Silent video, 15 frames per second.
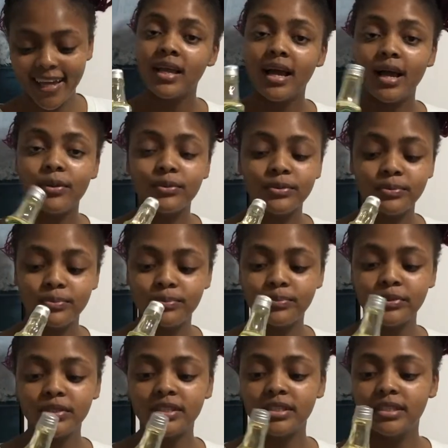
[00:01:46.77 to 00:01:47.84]
I will
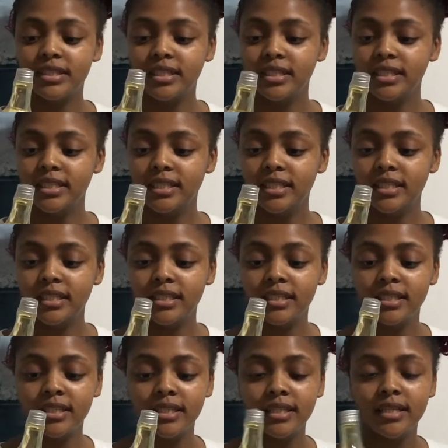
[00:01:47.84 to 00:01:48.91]
put the
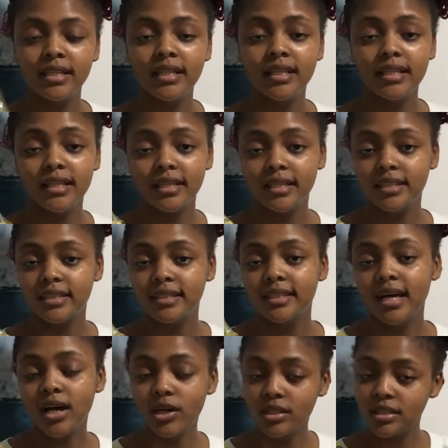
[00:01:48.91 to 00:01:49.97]
link
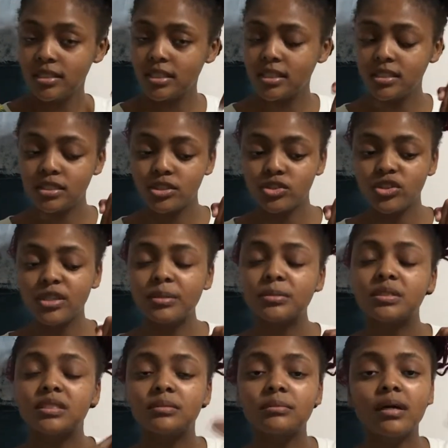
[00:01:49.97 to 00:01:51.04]
down in the
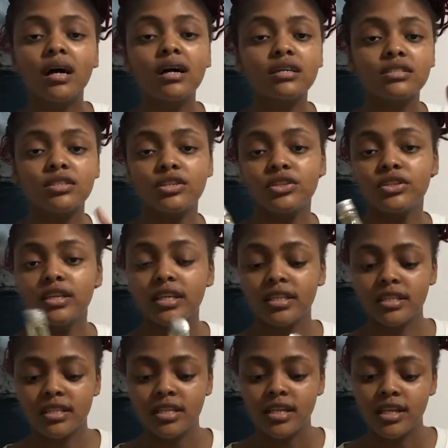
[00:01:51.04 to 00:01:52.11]
description box so you can
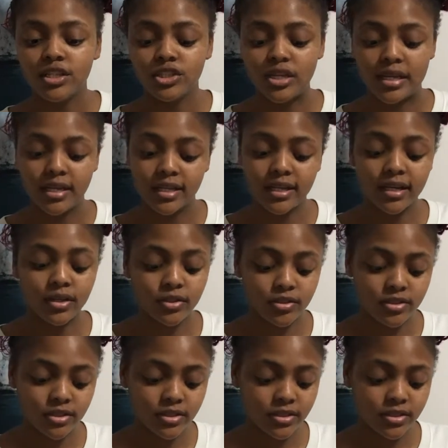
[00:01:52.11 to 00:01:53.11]
check it out.